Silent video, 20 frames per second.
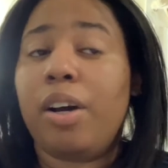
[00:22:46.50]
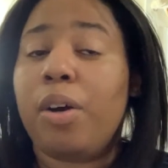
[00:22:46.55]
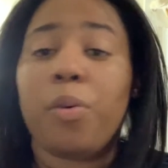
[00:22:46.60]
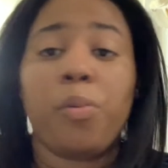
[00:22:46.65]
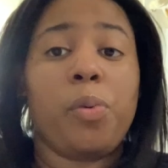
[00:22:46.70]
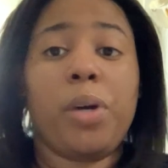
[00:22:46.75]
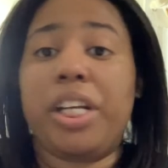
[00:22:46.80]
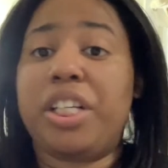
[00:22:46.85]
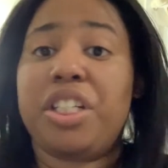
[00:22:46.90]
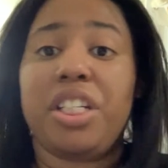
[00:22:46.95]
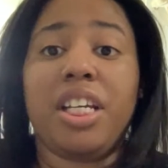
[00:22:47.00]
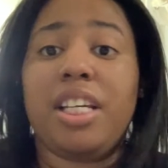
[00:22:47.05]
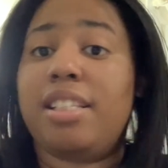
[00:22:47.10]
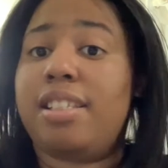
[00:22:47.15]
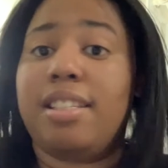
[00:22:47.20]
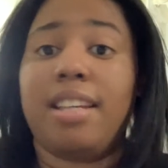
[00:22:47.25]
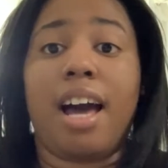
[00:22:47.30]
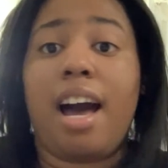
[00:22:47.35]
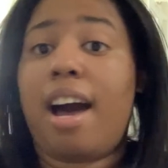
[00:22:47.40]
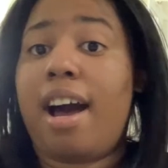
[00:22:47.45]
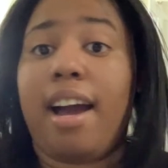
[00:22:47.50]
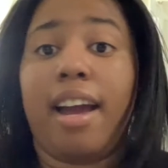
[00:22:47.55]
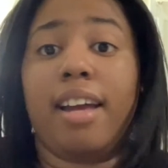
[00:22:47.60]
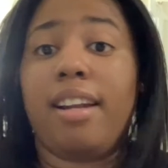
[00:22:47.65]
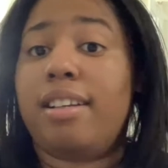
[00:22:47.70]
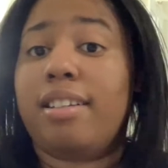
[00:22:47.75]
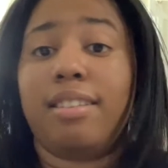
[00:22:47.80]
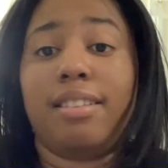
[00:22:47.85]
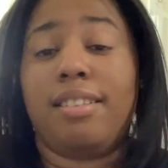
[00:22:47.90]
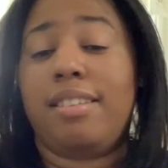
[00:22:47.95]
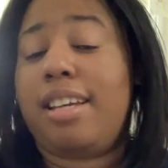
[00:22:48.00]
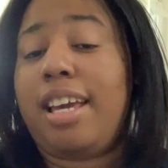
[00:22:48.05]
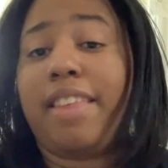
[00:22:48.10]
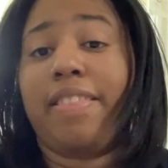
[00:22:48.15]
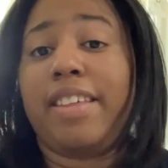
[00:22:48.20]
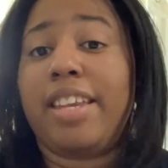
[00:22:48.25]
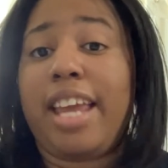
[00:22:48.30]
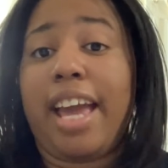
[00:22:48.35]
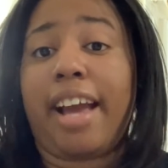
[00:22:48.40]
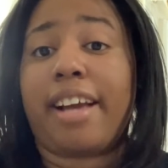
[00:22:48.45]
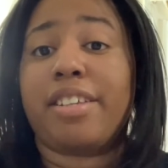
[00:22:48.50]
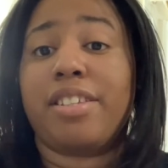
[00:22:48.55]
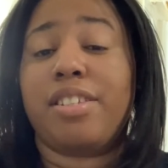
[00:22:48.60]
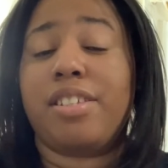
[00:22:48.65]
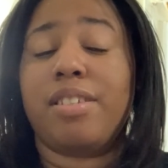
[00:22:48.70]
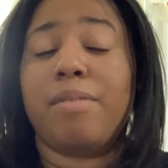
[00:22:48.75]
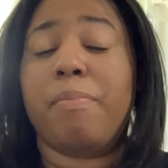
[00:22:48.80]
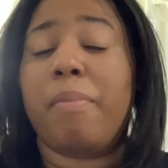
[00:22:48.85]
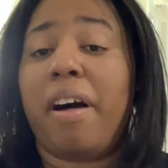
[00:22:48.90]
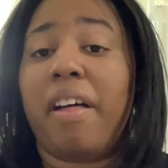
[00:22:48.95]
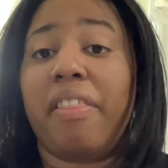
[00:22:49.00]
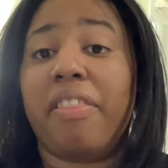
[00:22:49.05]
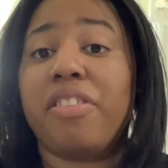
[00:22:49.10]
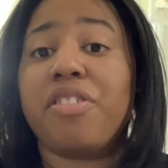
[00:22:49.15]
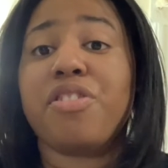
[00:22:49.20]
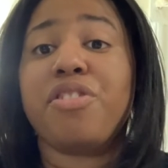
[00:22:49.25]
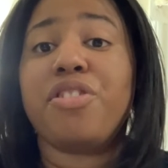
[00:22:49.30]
which is not in the next month.